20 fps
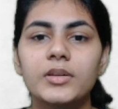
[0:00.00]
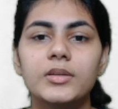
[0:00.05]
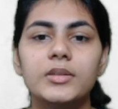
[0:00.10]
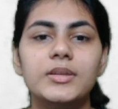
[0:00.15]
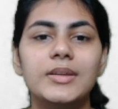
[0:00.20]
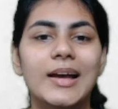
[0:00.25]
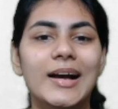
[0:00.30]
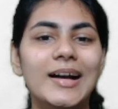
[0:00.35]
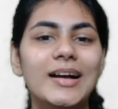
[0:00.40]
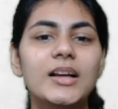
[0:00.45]

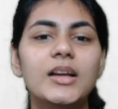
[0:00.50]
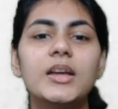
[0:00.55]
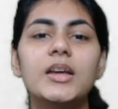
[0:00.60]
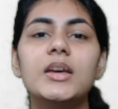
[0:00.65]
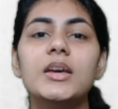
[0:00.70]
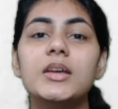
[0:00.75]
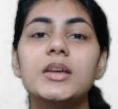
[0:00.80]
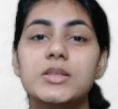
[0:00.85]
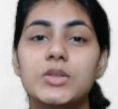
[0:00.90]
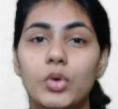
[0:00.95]
Yeah.
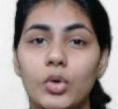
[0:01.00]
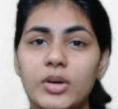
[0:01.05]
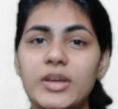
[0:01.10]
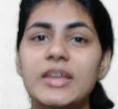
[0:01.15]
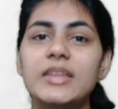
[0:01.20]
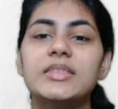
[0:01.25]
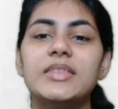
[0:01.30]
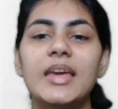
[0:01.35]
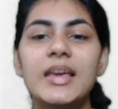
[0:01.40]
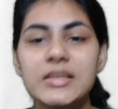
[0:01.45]
So
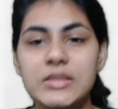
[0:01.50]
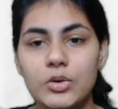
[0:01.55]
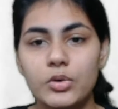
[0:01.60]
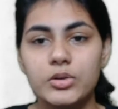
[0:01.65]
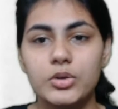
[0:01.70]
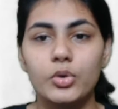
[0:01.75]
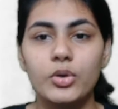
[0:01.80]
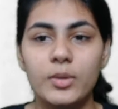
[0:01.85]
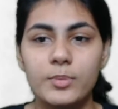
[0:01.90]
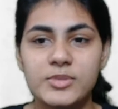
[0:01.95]
he thinks
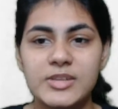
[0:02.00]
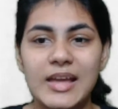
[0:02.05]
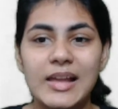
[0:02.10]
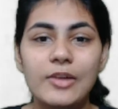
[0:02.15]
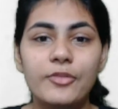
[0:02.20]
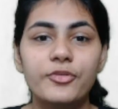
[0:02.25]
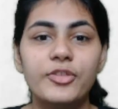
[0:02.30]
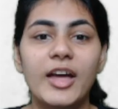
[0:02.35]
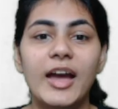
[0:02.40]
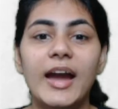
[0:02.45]
to
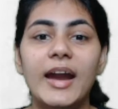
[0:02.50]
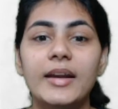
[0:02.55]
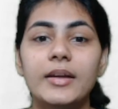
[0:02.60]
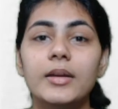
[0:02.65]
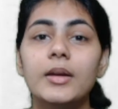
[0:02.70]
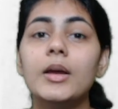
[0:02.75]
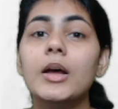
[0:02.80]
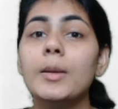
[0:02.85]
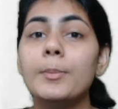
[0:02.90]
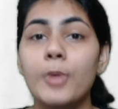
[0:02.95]
himself that
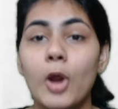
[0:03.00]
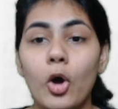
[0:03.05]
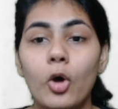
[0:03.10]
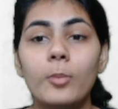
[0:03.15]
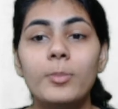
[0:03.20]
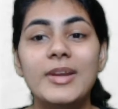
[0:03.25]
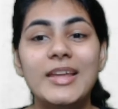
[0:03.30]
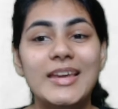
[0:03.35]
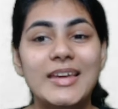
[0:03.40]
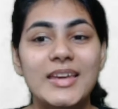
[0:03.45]

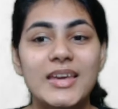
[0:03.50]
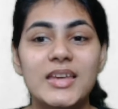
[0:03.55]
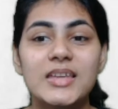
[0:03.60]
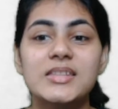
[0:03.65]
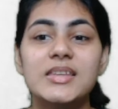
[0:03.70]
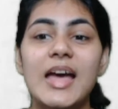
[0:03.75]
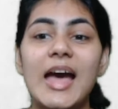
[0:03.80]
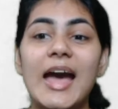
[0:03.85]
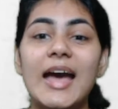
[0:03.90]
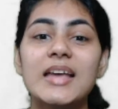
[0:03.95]
probably he
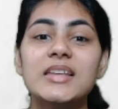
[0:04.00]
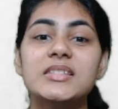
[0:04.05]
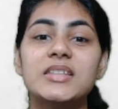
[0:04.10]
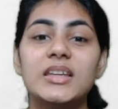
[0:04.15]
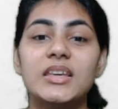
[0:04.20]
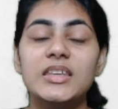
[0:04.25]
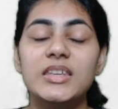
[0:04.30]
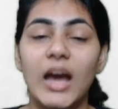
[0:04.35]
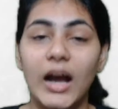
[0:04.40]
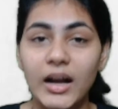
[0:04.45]
is
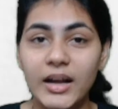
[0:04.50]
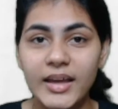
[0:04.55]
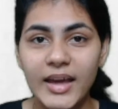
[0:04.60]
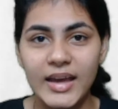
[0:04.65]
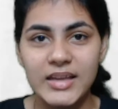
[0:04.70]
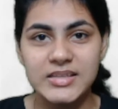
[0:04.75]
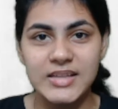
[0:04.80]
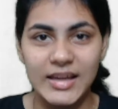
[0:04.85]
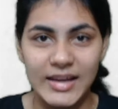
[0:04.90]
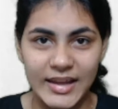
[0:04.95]
as young
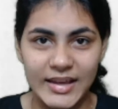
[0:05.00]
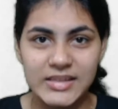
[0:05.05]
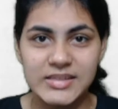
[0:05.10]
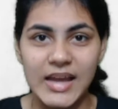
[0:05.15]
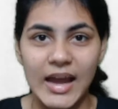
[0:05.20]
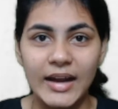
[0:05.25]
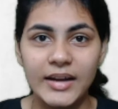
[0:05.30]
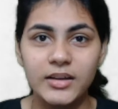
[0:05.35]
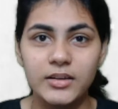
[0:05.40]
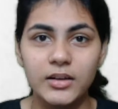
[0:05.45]
as
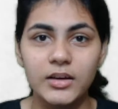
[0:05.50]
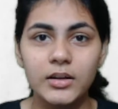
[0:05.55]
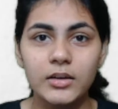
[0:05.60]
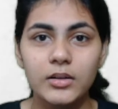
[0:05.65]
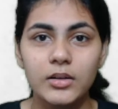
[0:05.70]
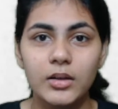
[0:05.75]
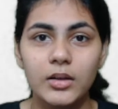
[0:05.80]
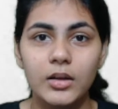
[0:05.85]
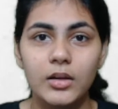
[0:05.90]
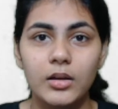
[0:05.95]
Alexander,
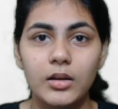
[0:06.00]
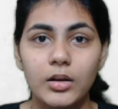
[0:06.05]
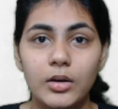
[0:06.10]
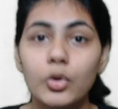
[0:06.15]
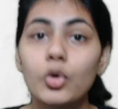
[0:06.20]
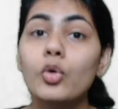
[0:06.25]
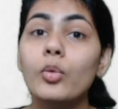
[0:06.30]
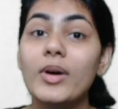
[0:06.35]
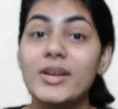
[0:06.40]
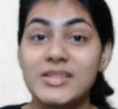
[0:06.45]

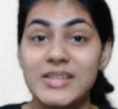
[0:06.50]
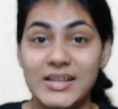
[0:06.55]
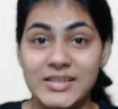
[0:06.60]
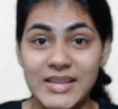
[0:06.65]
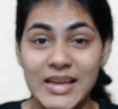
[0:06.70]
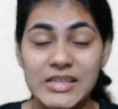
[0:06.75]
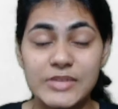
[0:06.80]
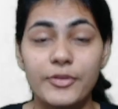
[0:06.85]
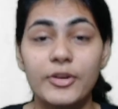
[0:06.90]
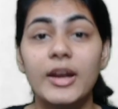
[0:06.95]
who was
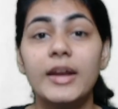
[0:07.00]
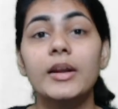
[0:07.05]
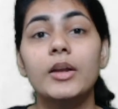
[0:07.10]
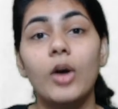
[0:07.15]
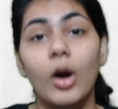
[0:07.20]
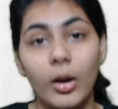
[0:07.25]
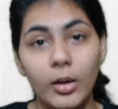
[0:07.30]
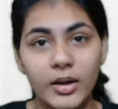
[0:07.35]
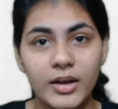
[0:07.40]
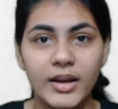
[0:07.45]
successful in
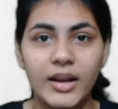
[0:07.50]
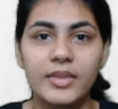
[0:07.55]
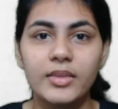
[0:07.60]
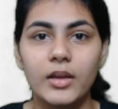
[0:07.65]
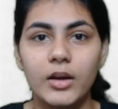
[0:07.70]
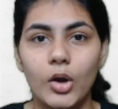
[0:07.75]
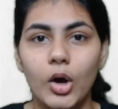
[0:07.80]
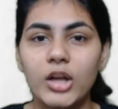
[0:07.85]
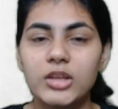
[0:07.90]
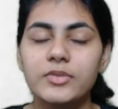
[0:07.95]
conquering
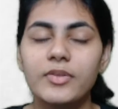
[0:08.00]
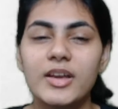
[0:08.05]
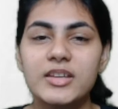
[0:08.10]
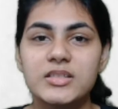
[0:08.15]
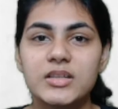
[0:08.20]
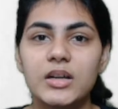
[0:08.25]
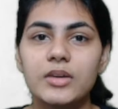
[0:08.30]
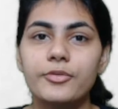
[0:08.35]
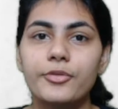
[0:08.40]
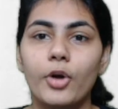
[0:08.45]
the
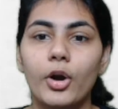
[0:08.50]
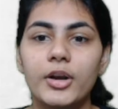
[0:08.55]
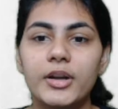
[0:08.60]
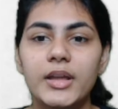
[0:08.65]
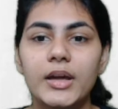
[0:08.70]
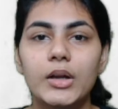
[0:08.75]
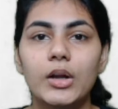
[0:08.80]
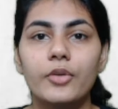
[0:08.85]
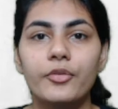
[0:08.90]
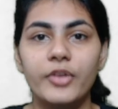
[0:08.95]
northwestern
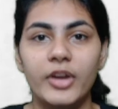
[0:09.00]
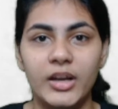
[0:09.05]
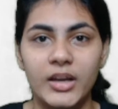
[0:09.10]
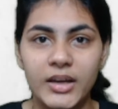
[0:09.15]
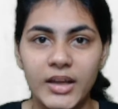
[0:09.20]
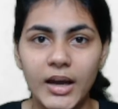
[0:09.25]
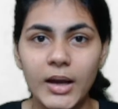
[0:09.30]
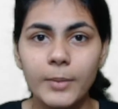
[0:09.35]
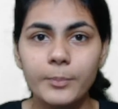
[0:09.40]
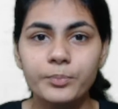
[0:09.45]
frontier of
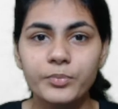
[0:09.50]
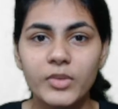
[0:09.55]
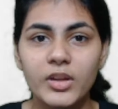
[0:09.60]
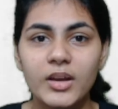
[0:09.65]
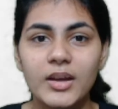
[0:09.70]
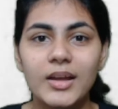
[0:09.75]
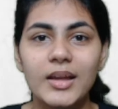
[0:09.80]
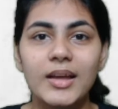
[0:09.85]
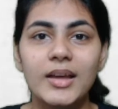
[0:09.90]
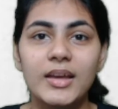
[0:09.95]
India.
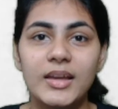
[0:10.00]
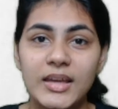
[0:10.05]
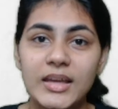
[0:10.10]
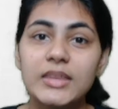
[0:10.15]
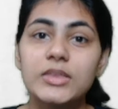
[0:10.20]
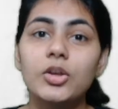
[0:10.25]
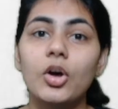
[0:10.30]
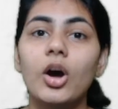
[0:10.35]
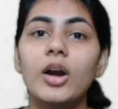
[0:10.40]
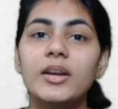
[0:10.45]

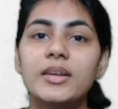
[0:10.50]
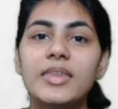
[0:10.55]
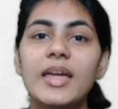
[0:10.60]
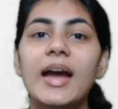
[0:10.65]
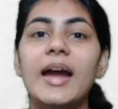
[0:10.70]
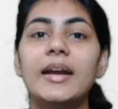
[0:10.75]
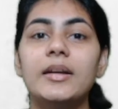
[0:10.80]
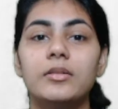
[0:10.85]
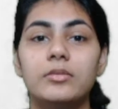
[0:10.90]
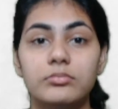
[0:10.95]
He thought
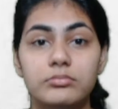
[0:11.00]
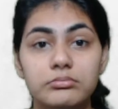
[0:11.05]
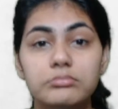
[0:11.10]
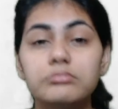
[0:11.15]
that